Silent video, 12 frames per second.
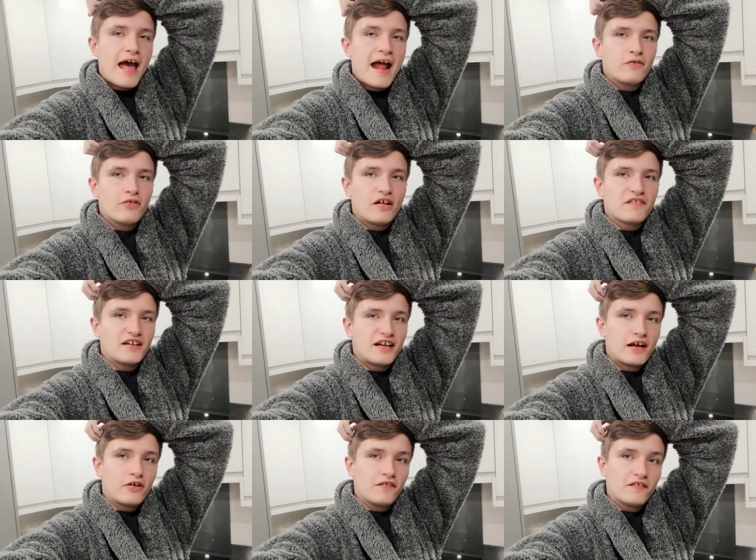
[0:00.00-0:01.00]
Anyone else like
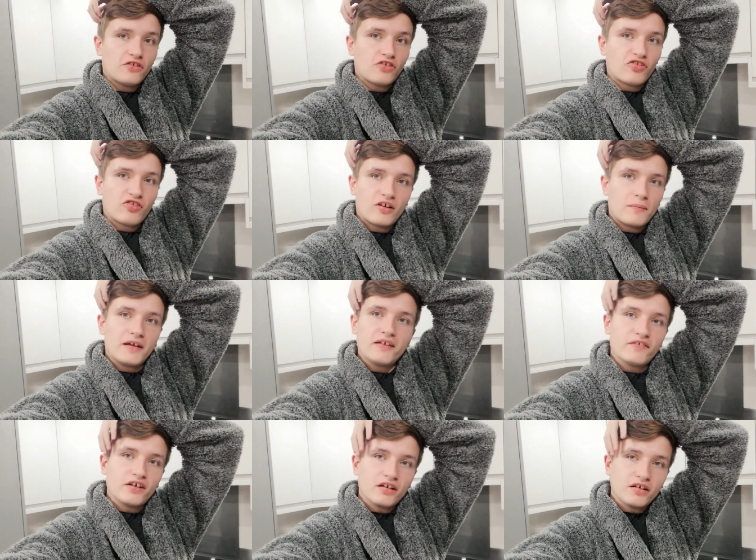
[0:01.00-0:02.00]
that, or is it just a me
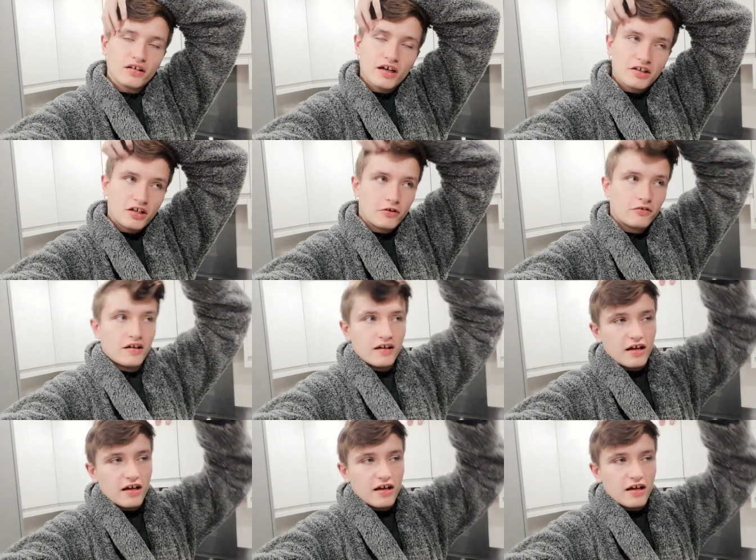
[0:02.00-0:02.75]
thing? I don't know.